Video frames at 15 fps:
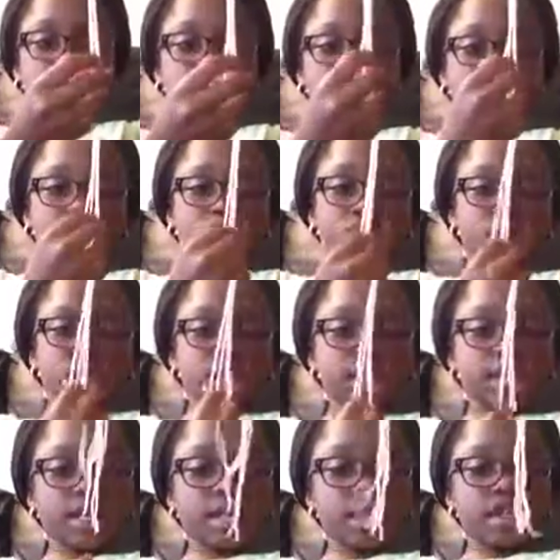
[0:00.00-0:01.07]

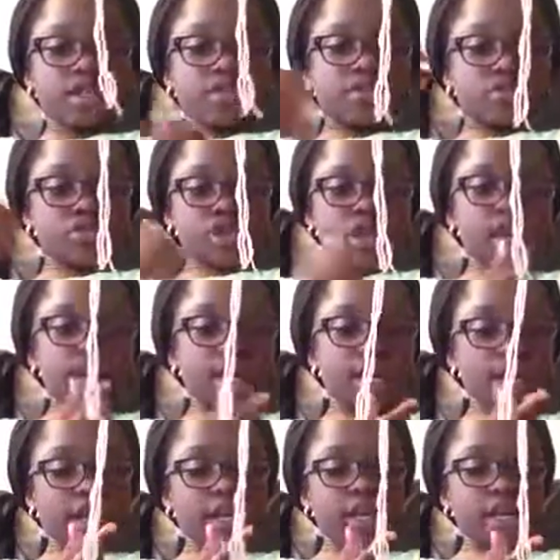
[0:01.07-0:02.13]
Straighten it and
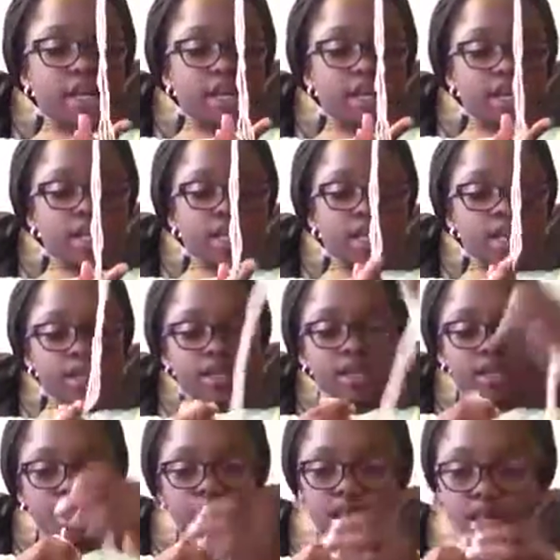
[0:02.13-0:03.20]
straighten it. And
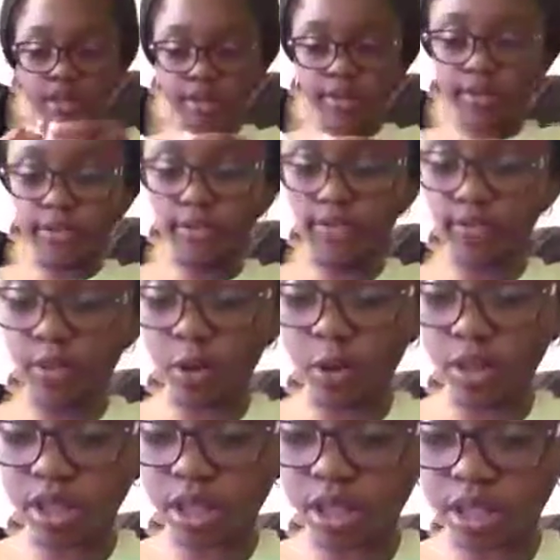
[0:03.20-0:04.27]
then
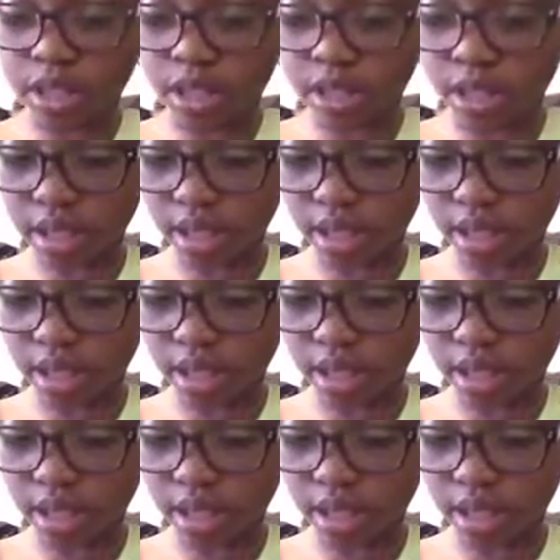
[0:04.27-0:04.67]
fold it.